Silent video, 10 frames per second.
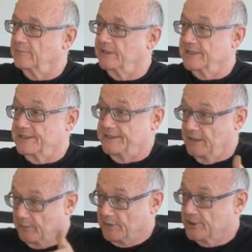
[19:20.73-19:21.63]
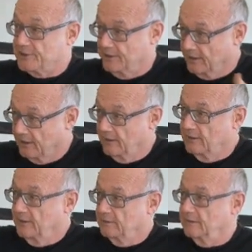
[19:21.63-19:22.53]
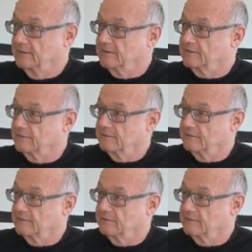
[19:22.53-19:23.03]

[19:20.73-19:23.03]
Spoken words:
but it's still personal guilt.